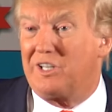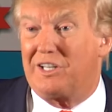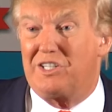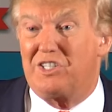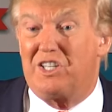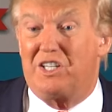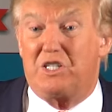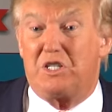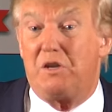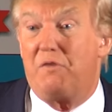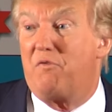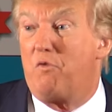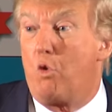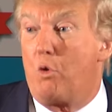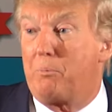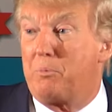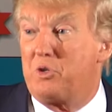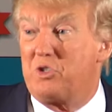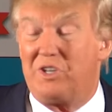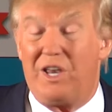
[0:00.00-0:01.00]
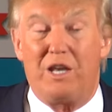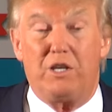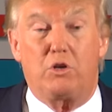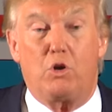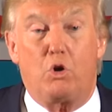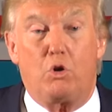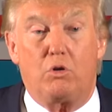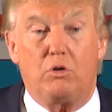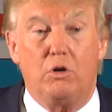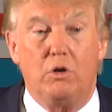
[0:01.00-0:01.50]
like 64%
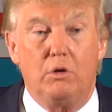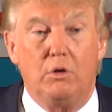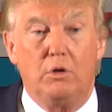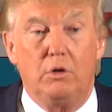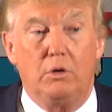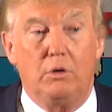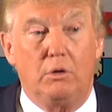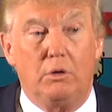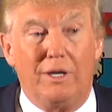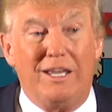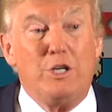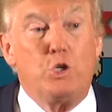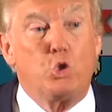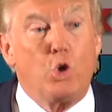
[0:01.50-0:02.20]
are in